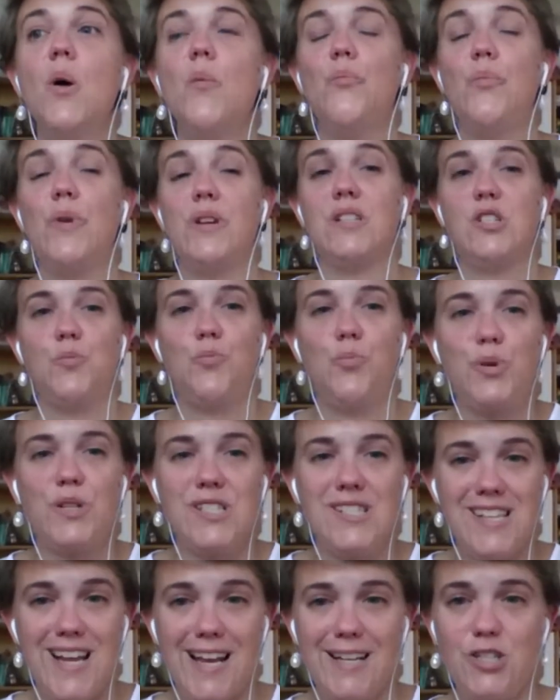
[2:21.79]
But to
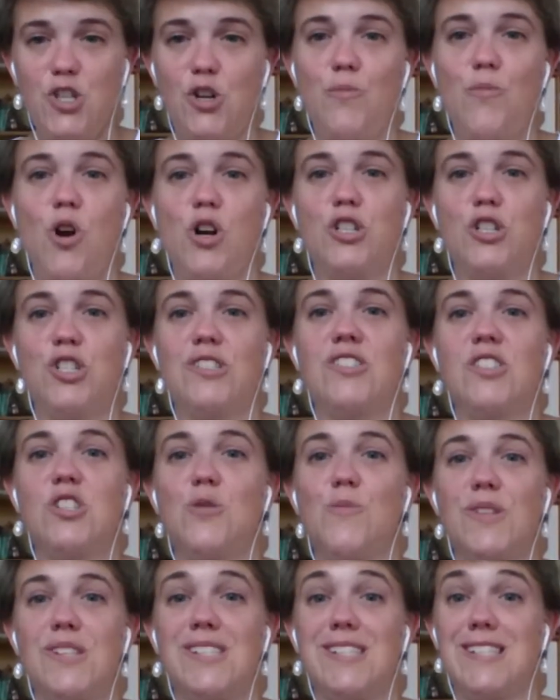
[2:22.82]
protect your margins,
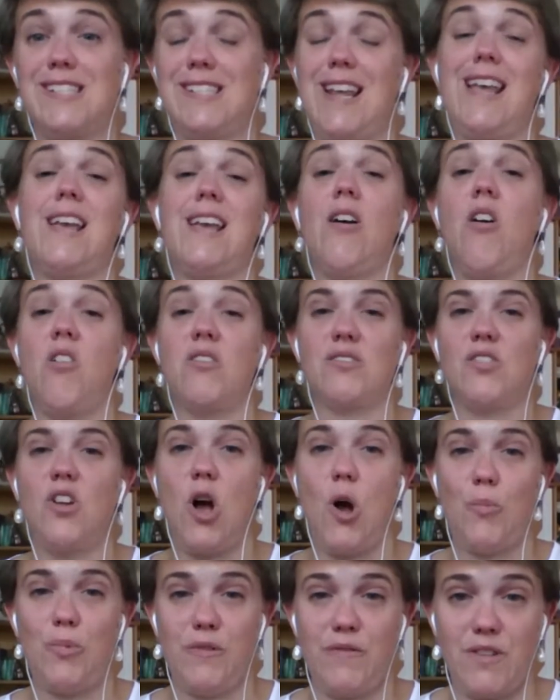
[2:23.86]
you must stay on
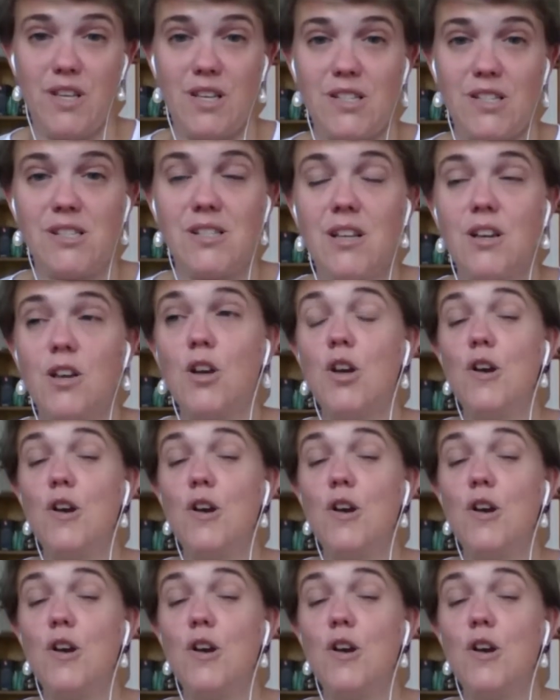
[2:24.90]
top of this.